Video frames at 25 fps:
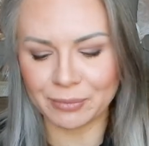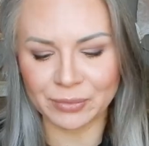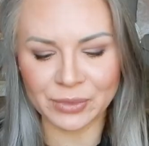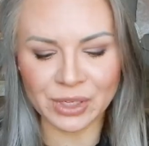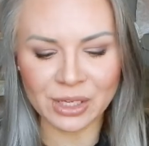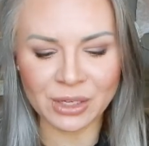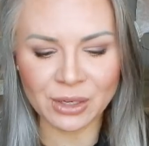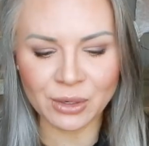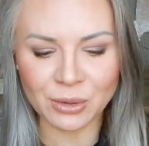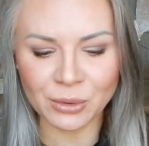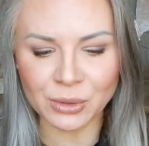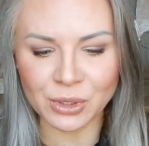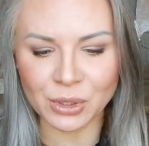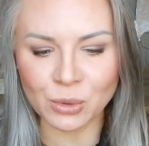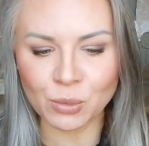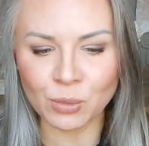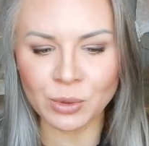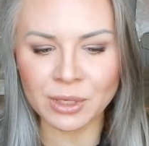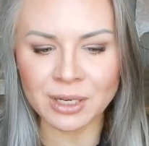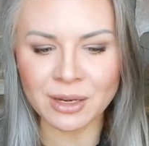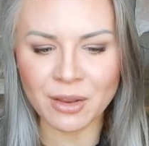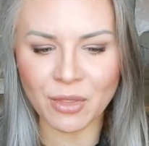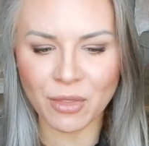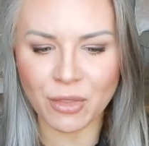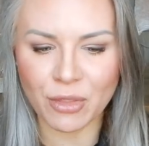you know, you
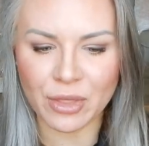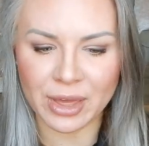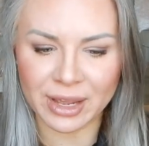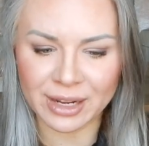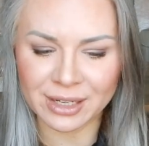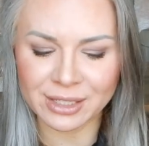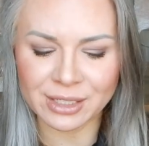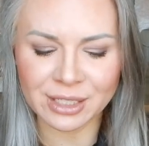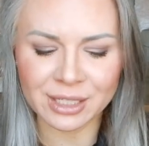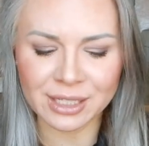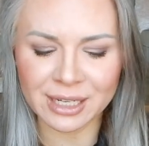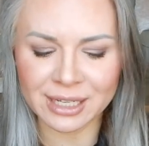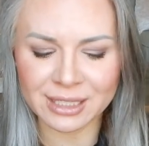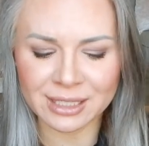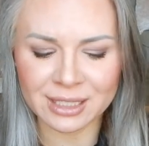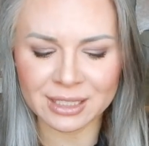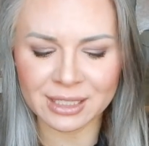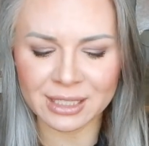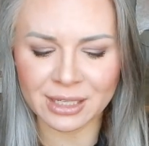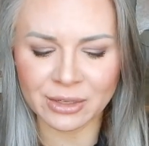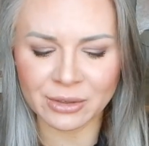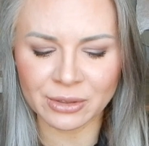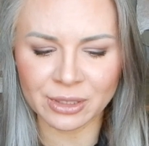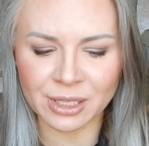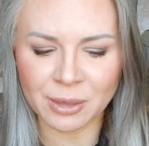wouldn't think to
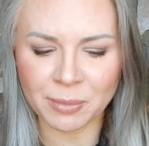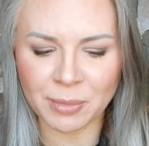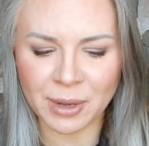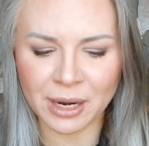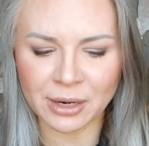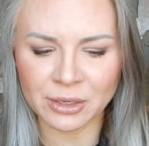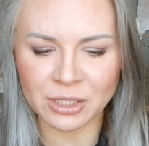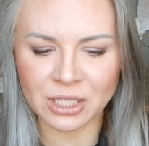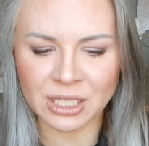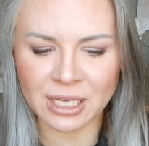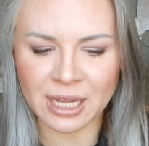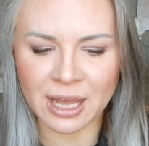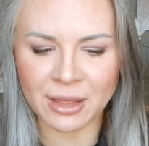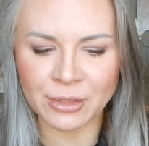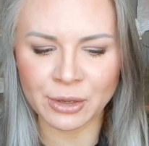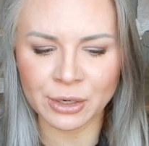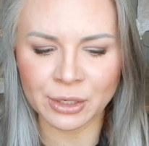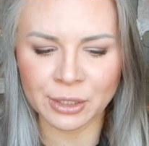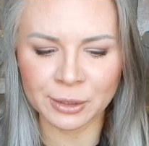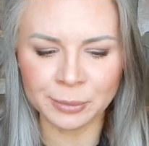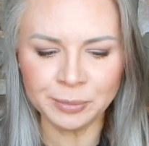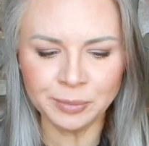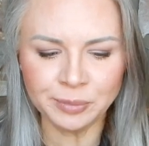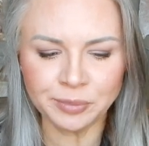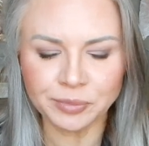necessarily pair
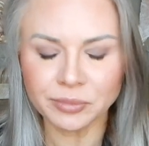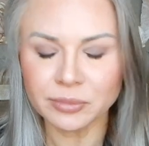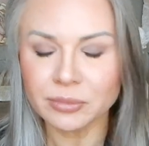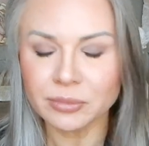together.